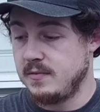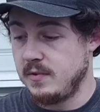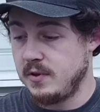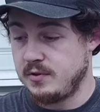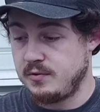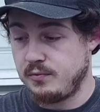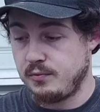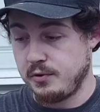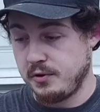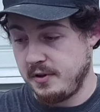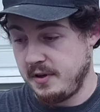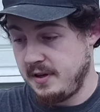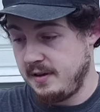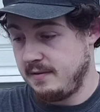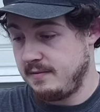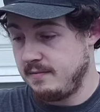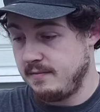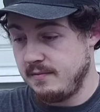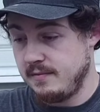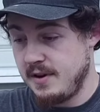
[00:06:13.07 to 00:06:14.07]
It's
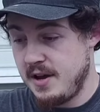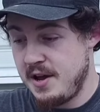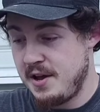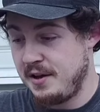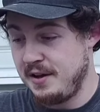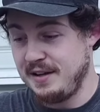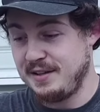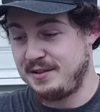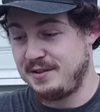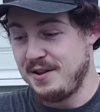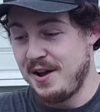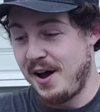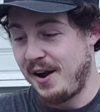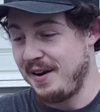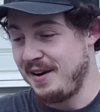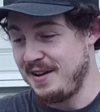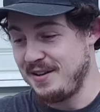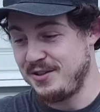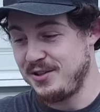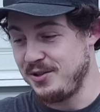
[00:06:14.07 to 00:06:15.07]
really, it's not
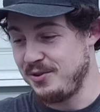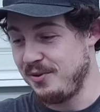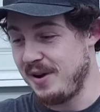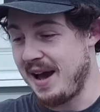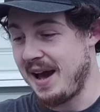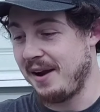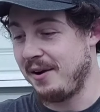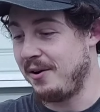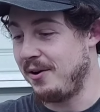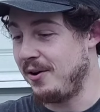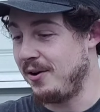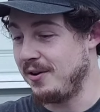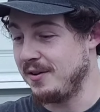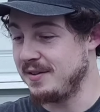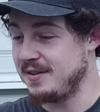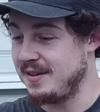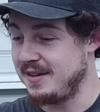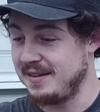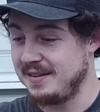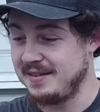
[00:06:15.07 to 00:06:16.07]
an issue at
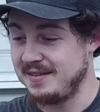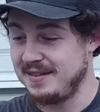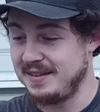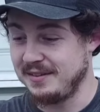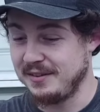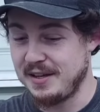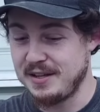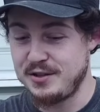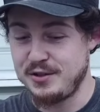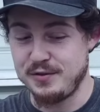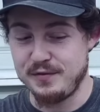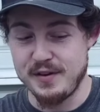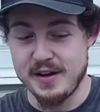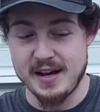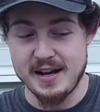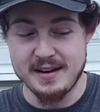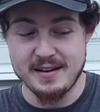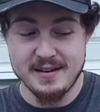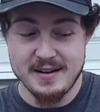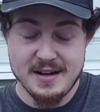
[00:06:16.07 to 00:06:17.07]
all, unless you've
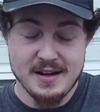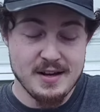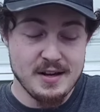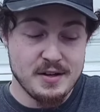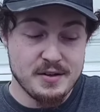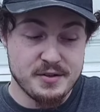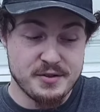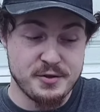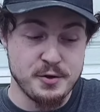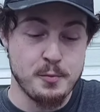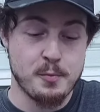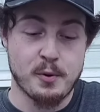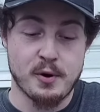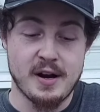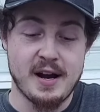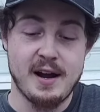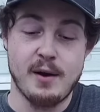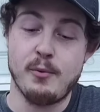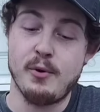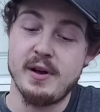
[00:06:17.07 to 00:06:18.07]
got super
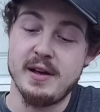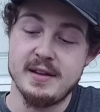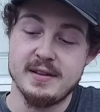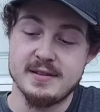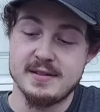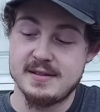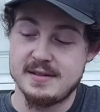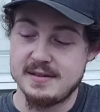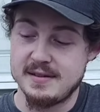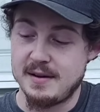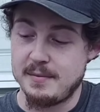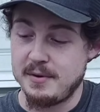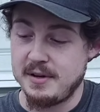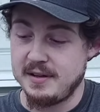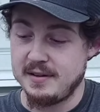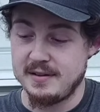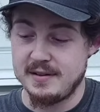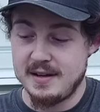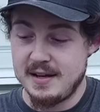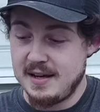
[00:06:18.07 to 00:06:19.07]
high winds.
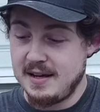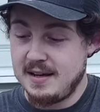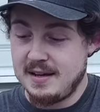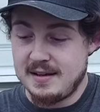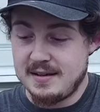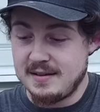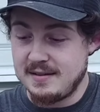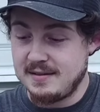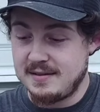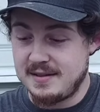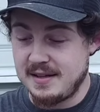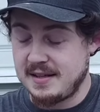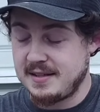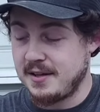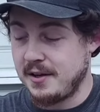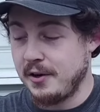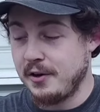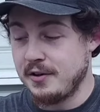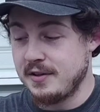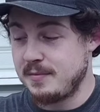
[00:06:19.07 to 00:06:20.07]

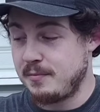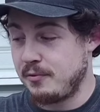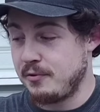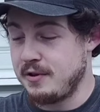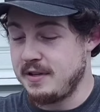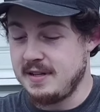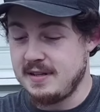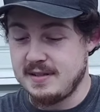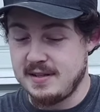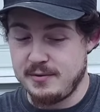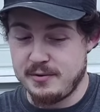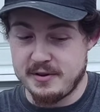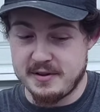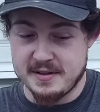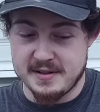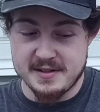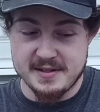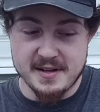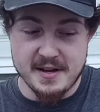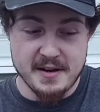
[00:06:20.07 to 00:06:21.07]
600 is pretty easy with
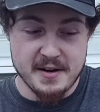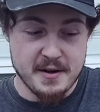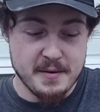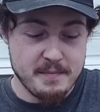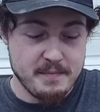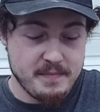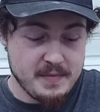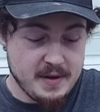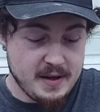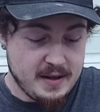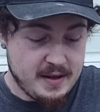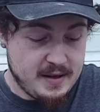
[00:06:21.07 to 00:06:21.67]
this setup.